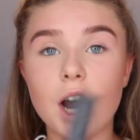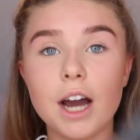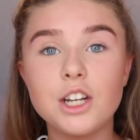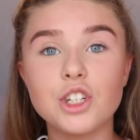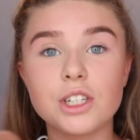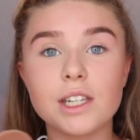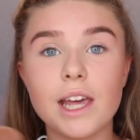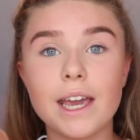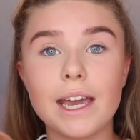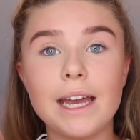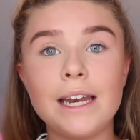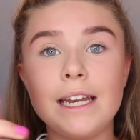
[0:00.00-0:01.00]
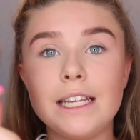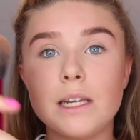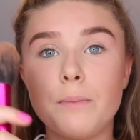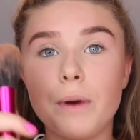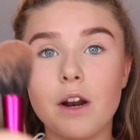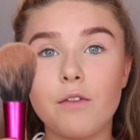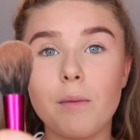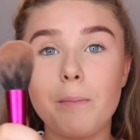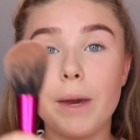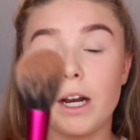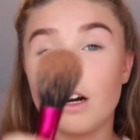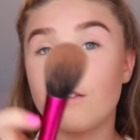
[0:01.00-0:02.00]
I just think it needs a bit of a
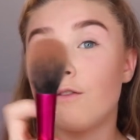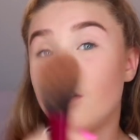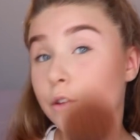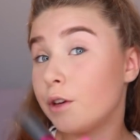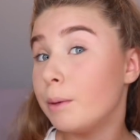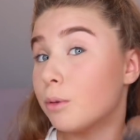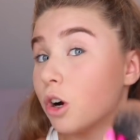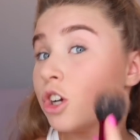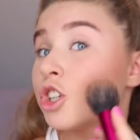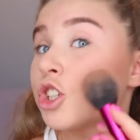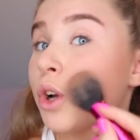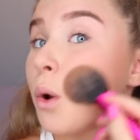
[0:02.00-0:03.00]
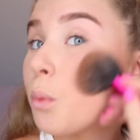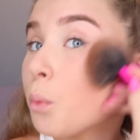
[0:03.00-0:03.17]
bigger fluffy brush.